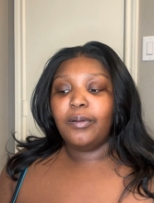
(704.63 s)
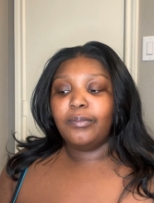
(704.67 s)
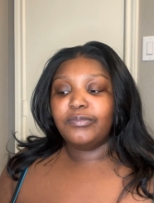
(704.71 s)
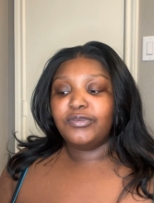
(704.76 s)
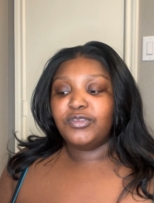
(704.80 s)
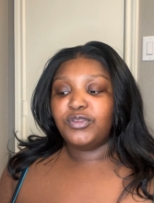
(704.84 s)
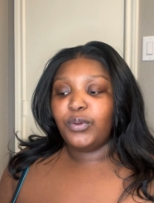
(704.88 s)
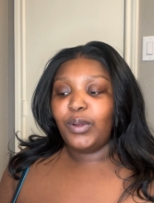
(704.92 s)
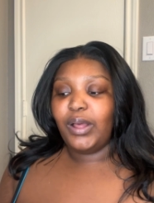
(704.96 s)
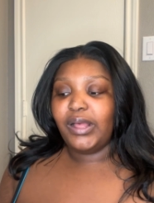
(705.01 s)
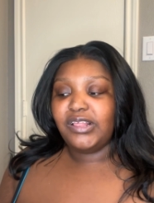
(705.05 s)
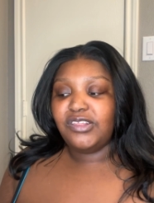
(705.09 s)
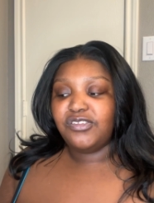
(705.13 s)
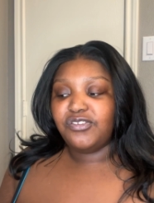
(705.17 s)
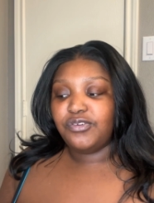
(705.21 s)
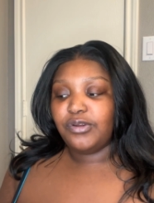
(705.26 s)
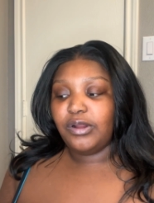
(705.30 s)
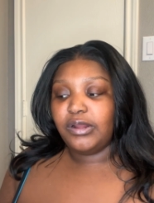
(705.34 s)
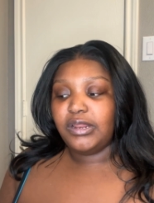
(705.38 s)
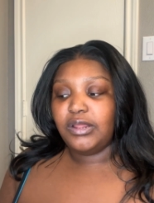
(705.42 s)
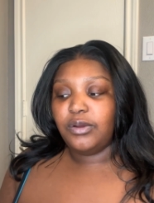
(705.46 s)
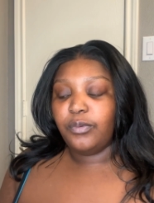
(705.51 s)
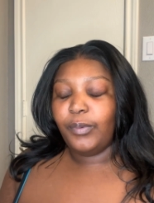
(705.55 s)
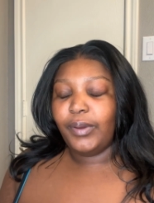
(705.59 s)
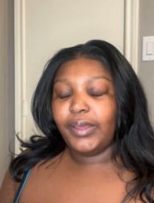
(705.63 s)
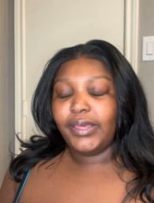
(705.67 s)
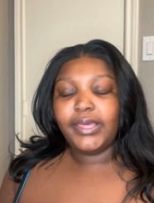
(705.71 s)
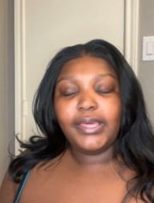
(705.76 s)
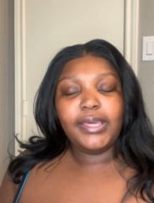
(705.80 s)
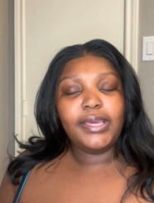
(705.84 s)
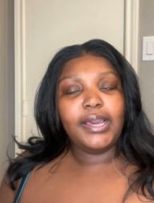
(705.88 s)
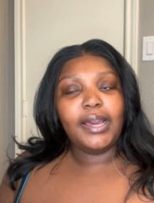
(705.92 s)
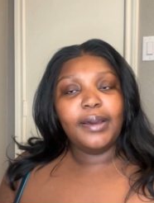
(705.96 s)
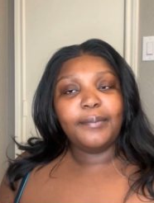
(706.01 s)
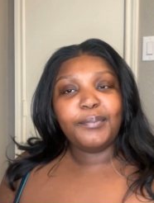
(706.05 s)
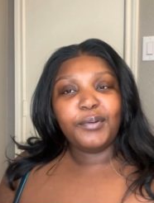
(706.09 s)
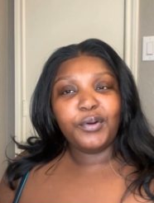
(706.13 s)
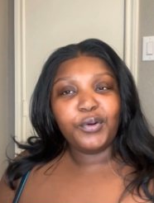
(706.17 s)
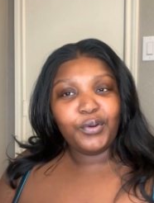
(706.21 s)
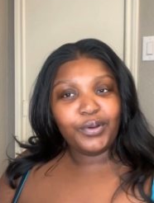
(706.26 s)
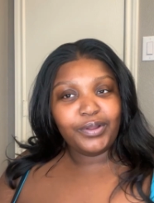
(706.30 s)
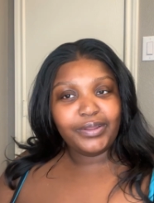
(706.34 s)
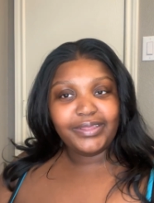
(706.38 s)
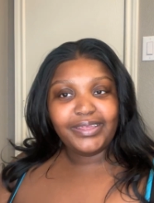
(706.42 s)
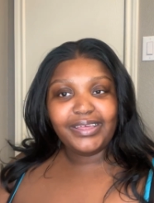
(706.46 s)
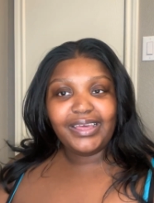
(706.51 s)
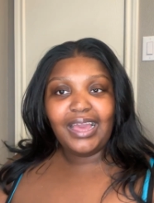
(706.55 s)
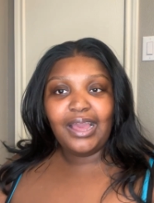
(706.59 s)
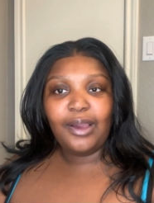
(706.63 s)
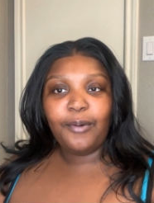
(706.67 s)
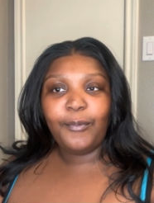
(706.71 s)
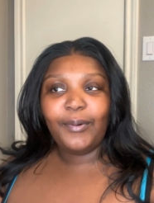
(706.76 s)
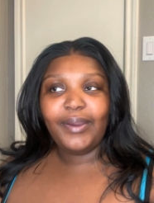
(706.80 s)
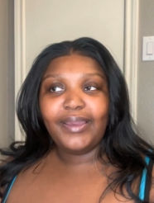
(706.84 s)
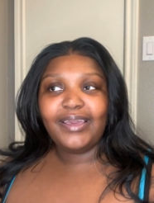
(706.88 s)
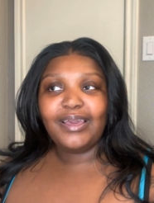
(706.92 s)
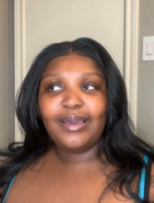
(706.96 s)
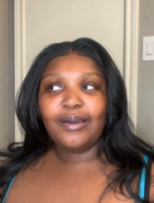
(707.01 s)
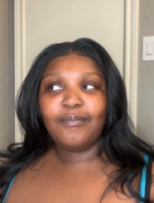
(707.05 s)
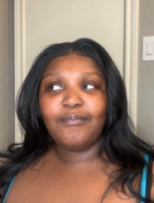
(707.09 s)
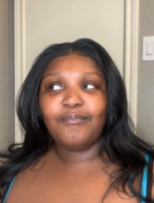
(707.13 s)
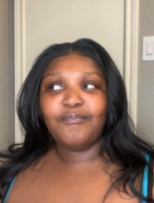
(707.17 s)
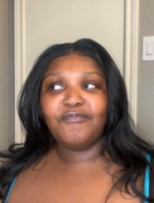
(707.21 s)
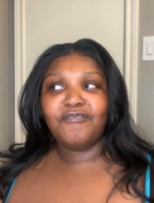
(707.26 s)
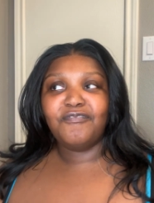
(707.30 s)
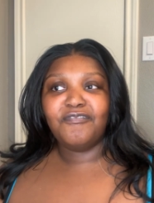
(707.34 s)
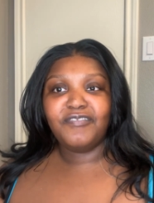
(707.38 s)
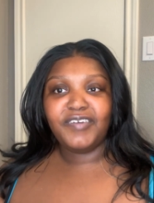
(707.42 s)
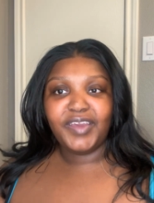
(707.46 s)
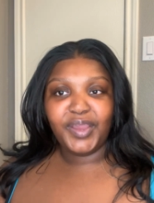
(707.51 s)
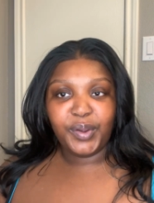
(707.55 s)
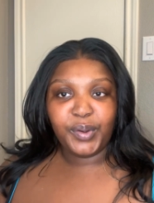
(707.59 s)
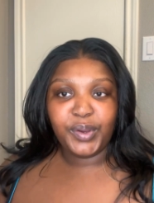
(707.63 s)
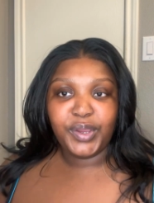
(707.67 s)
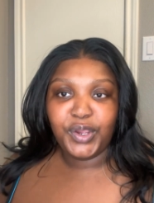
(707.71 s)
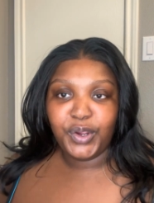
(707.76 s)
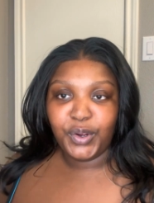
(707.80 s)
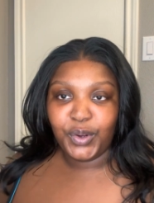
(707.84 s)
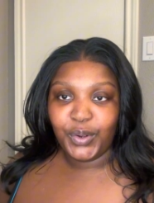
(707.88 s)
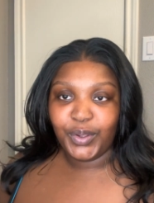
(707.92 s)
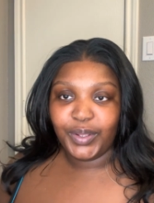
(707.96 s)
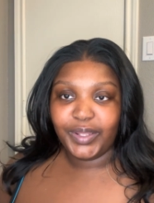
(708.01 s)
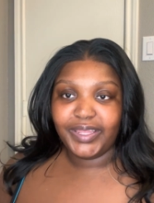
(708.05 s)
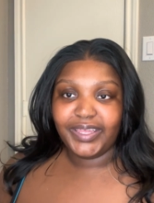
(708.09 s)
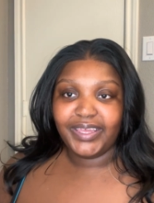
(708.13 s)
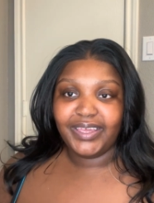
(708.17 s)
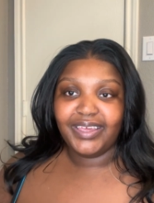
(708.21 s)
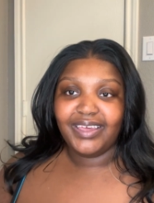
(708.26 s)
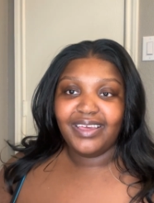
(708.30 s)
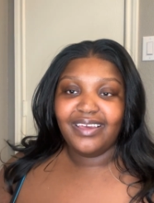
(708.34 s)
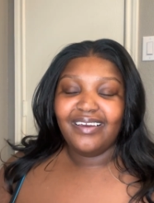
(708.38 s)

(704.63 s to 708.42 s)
So I started waking up early. I wake up very early